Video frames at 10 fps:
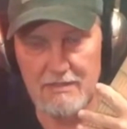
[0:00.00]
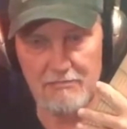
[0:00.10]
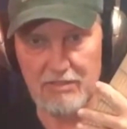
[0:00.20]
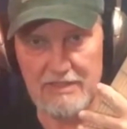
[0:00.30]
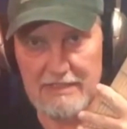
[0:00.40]

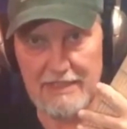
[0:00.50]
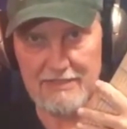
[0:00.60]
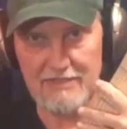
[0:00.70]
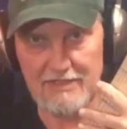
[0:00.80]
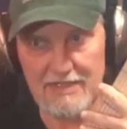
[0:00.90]
playing
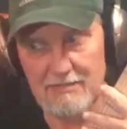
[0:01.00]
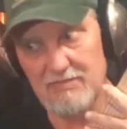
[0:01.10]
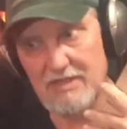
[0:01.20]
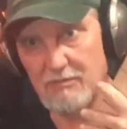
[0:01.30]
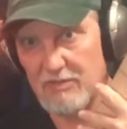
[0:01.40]
as it came.
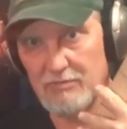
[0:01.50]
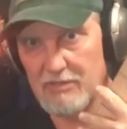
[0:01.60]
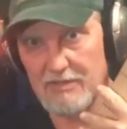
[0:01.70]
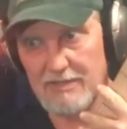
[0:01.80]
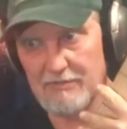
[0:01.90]
Same with the
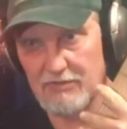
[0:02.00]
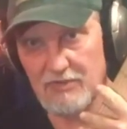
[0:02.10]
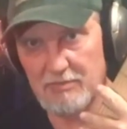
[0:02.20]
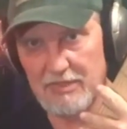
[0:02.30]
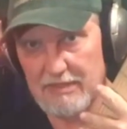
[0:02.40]
Bullet. I was
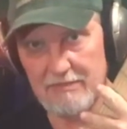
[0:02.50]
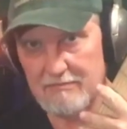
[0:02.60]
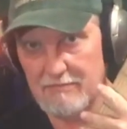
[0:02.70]
just playing.